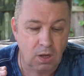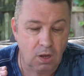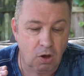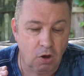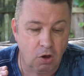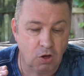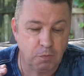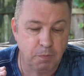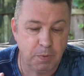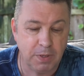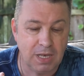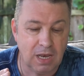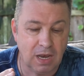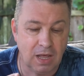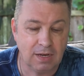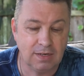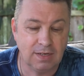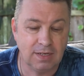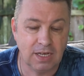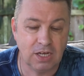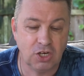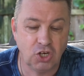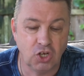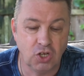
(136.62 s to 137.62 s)

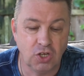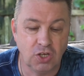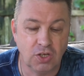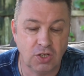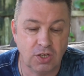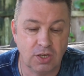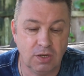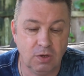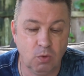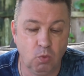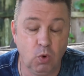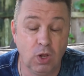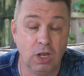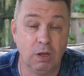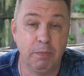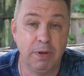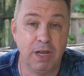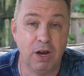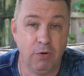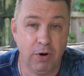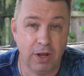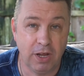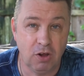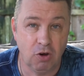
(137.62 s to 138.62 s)
hospitalisations will
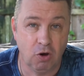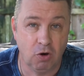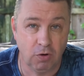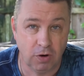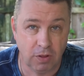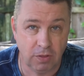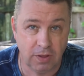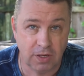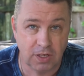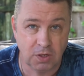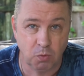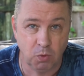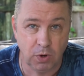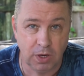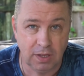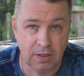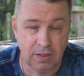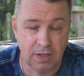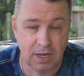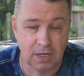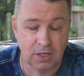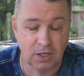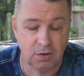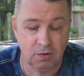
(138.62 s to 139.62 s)
be a record this week,
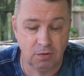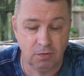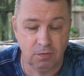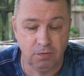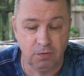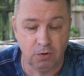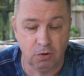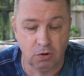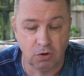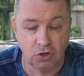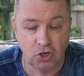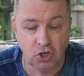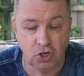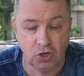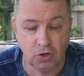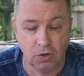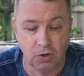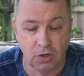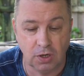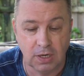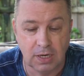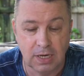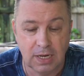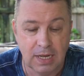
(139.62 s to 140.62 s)
that's for
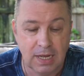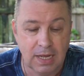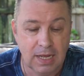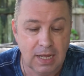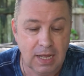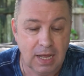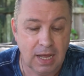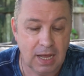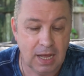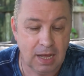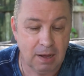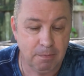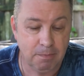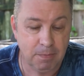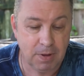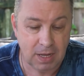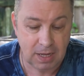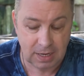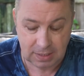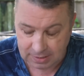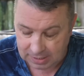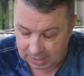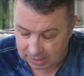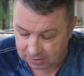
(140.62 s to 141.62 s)
sure. Um,
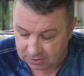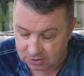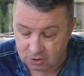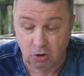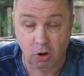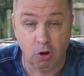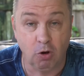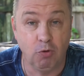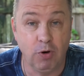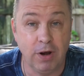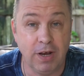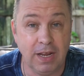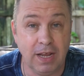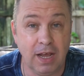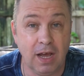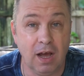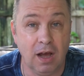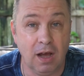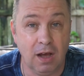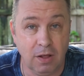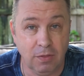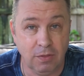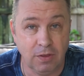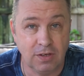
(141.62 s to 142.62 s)
deaths already
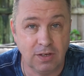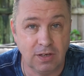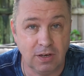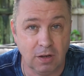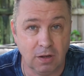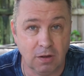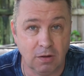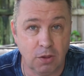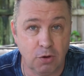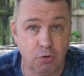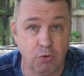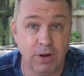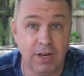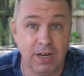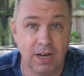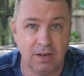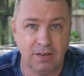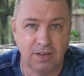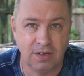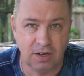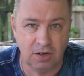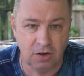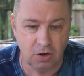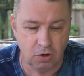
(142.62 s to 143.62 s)
are, and there's still three
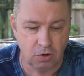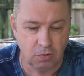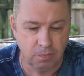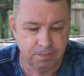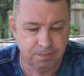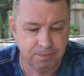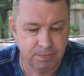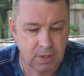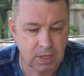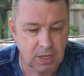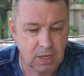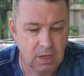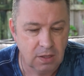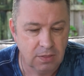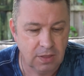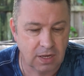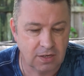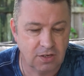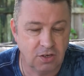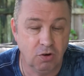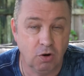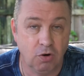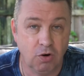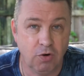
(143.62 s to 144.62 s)
days to go.
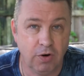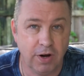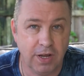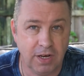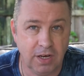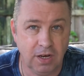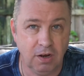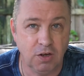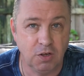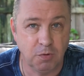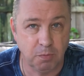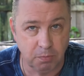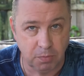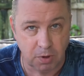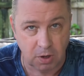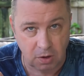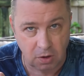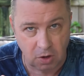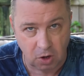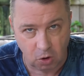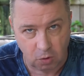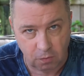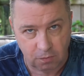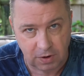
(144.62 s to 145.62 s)
That's not great news,
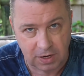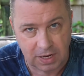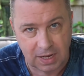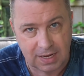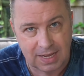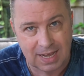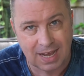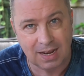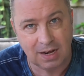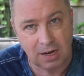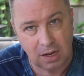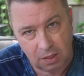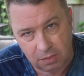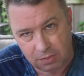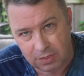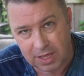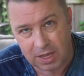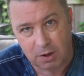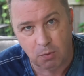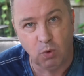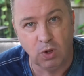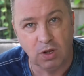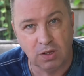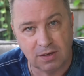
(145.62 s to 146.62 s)
but hopefully again
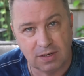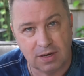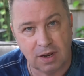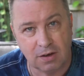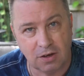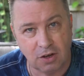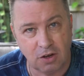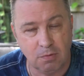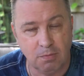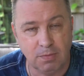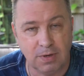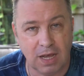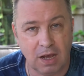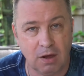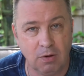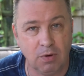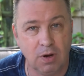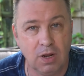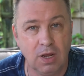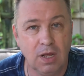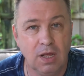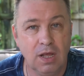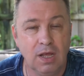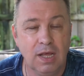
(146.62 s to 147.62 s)
they will start to come
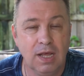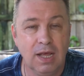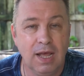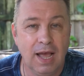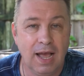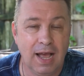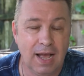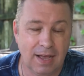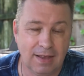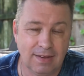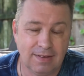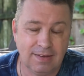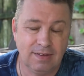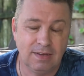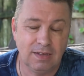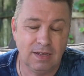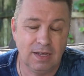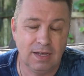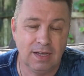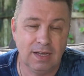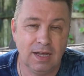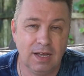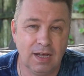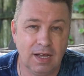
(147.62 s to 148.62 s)
down as
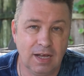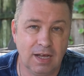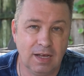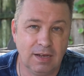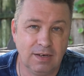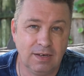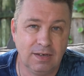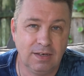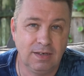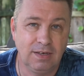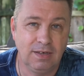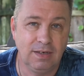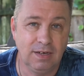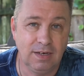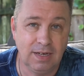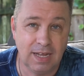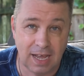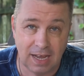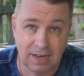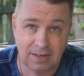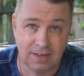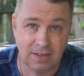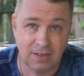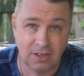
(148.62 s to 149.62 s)
uh,
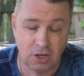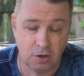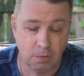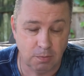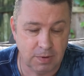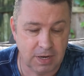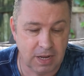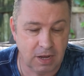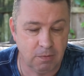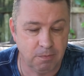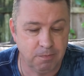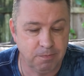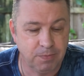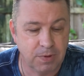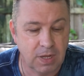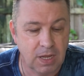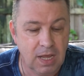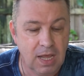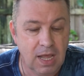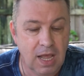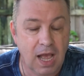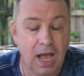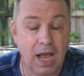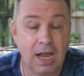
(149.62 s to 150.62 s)
cases come down.
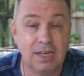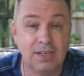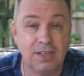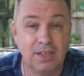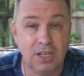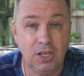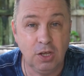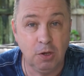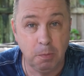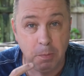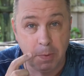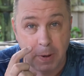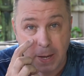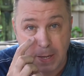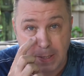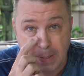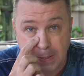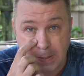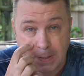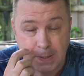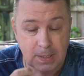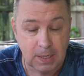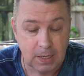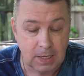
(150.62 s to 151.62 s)
I C U
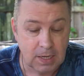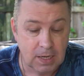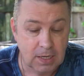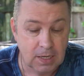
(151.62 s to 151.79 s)
beds,